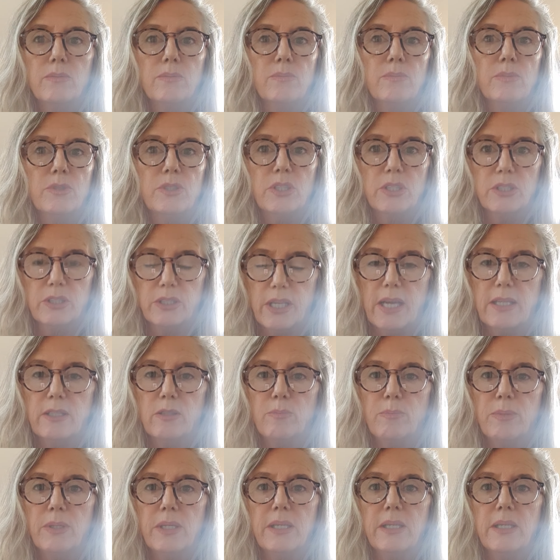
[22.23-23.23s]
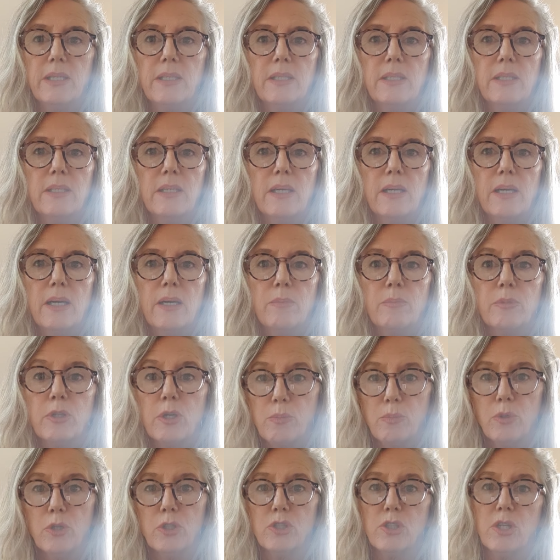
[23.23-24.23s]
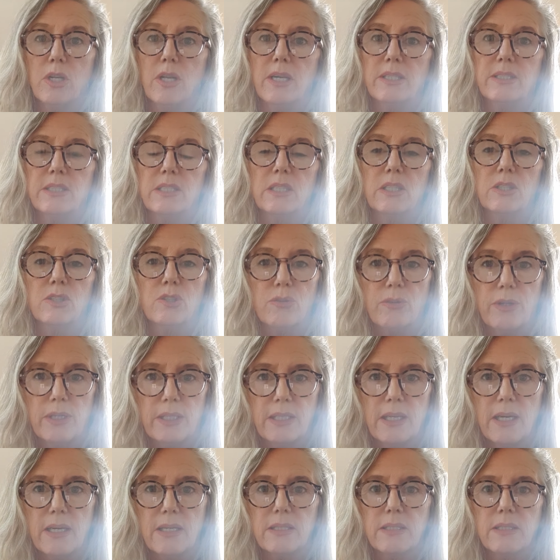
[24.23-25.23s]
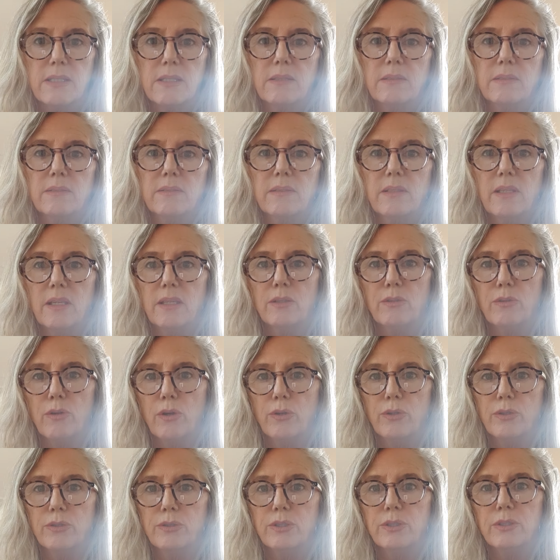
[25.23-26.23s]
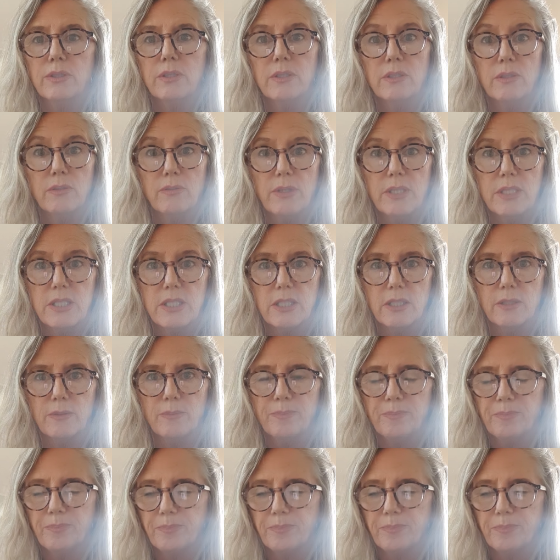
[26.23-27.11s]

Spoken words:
sustainably commercialising a tree nut that grows in the region.